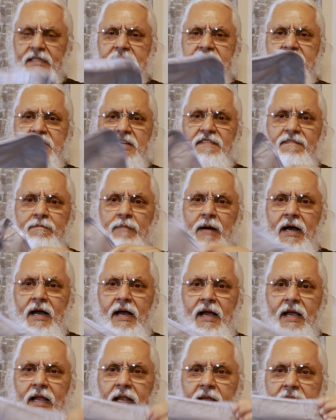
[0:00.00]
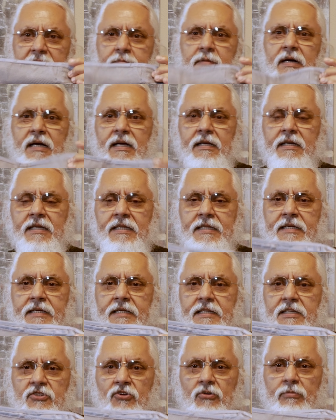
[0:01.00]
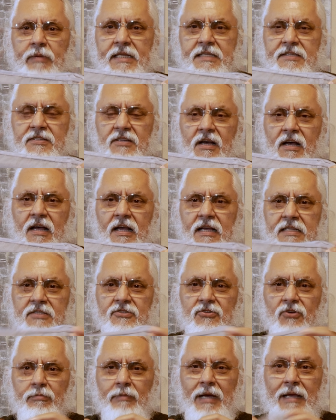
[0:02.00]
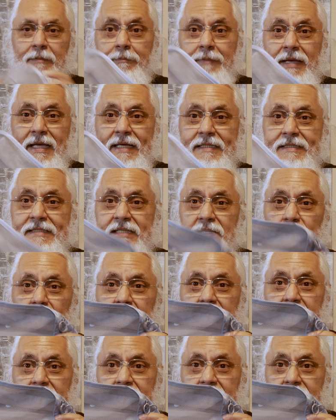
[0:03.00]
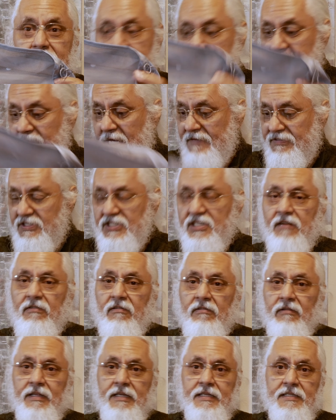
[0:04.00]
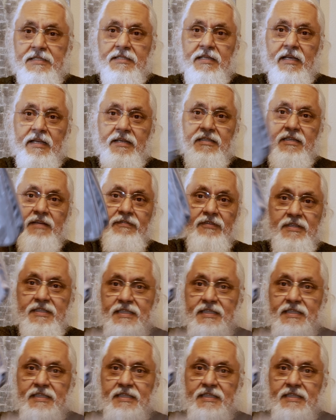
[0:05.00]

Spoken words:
stuff my undies or my socks or my meds in one of these, and I have several of these in different